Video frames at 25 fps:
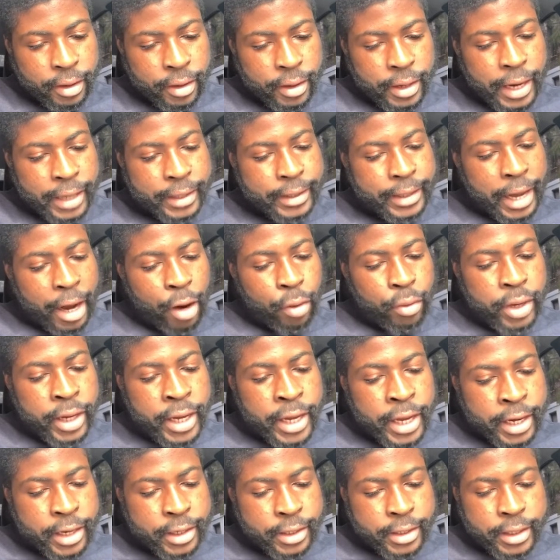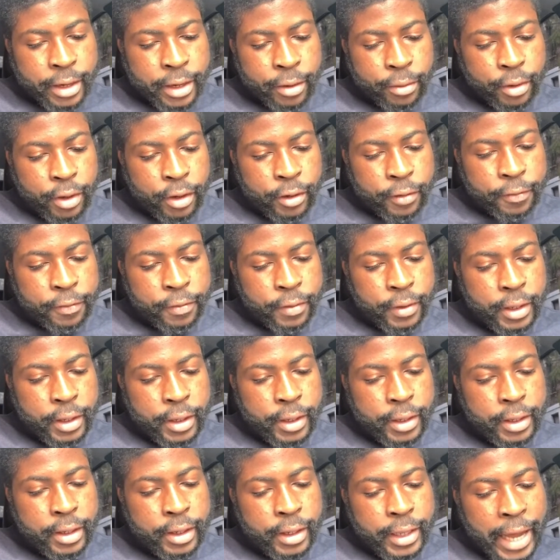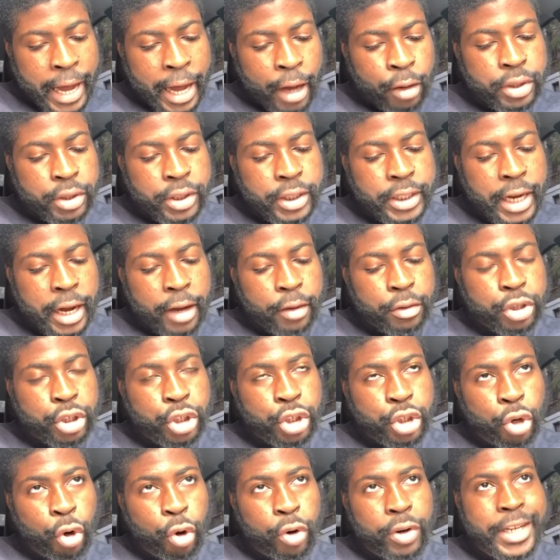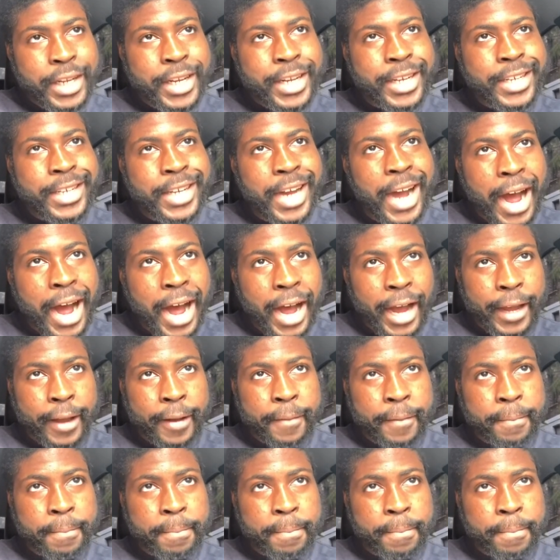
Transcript: that thou eatest thereof, thou shalt surely die.